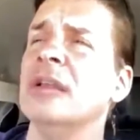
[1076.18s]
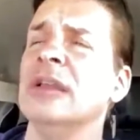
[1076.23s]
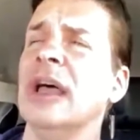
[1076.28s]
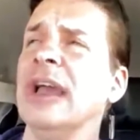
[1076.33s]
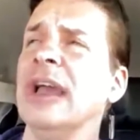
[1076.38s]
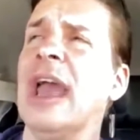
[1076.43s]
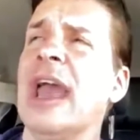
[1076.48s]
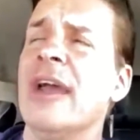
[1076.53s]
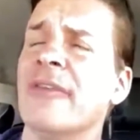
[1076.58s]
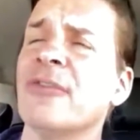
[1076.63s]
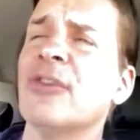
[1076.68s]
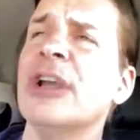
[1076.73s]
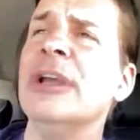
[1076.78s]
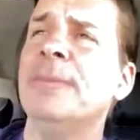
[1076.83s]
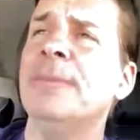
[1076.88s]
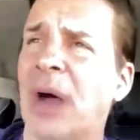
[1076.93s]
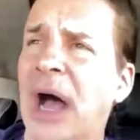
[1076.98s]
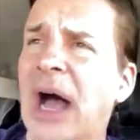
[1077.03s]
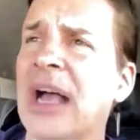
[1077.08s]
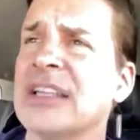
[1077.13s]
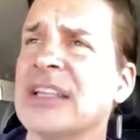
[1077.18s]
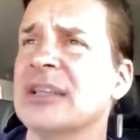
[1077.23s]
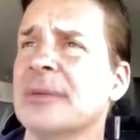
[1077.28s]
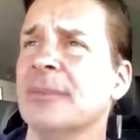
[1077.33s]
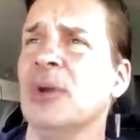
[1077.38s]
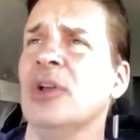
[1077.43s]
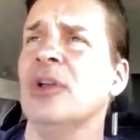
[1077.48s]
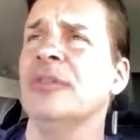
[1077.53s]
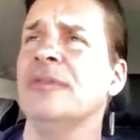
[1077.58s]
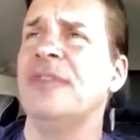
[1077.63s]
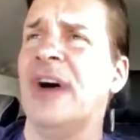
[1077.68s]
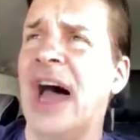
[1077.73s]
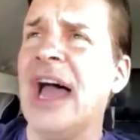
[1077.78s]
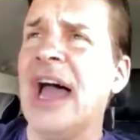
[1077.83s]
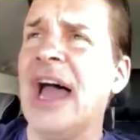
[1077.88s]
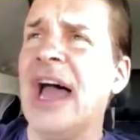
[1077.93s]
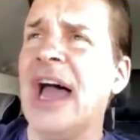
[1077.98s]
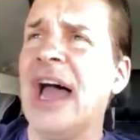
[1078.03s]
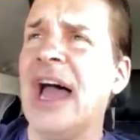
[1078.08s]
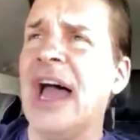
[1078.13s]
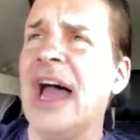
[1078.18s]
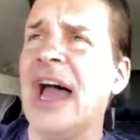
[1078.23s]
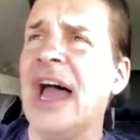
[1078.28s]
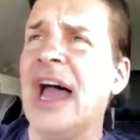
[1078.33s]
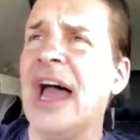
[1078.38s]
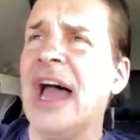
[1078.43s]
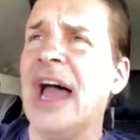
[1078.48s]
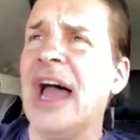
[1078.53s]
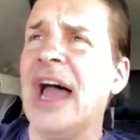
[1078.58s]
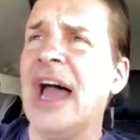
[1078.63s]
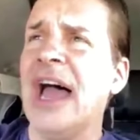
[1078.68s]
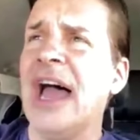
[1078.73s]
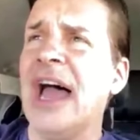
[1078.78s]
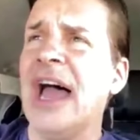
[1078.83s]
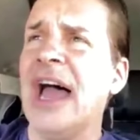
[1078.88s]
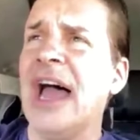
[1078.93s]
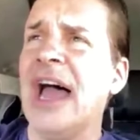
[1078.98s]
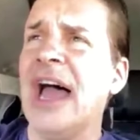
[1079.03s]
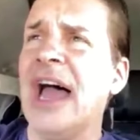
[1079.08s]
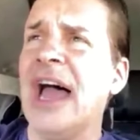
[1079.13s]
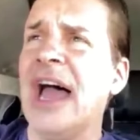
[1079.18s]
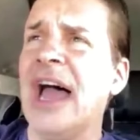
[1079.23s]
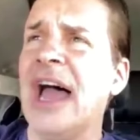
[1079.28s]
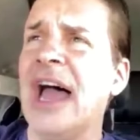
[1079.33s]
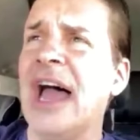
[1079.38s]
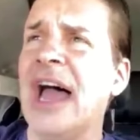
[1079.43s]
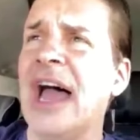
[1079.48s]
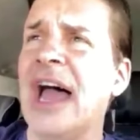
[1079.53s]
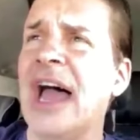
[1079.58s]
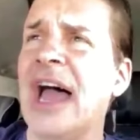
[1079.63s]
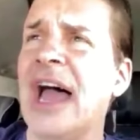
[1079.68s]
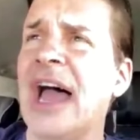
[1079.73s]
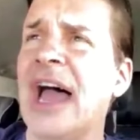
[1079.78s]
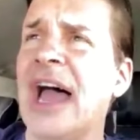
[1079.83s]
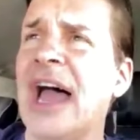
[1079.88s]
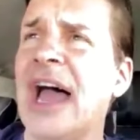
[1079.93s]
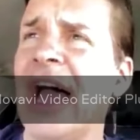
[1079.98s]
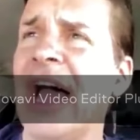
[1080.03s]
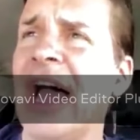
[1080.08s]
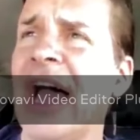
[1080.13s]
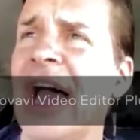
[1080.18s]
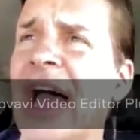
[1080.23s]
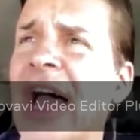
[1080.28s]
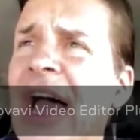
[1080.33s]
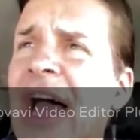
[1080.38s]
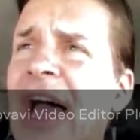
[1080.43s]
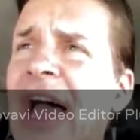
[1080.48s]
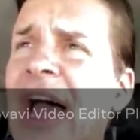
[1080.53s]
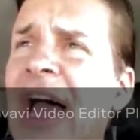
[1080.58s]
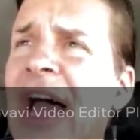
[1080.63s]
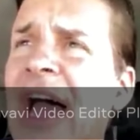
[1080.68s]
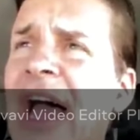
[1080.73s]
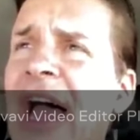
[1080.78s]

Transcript: like every possible viable scenario to see what